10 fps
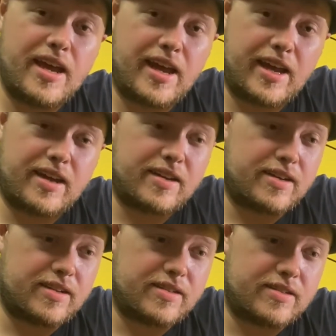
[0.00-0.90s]
And
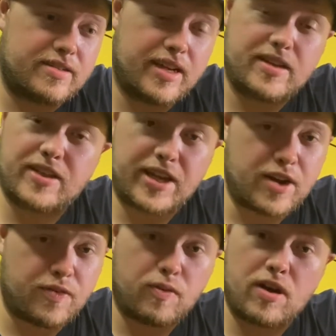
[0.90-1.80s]
uh, yeah, thank
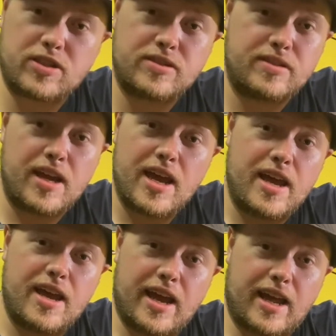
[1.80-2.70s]
y'all for watching.
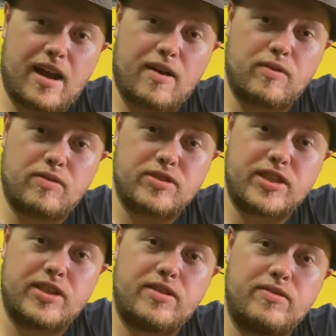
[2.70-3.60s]
And I will see
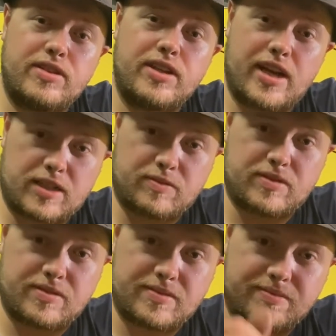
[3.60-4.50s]
you in the next
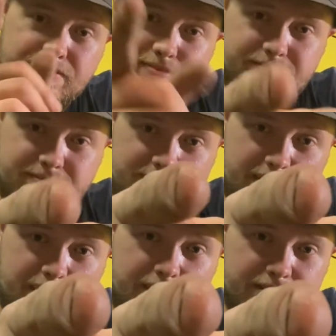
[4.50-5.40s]
one.
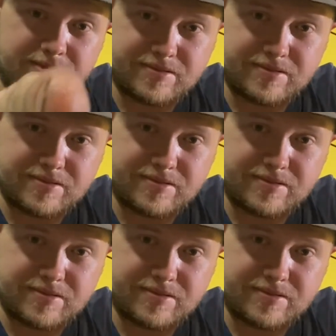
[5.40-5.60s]
Take care.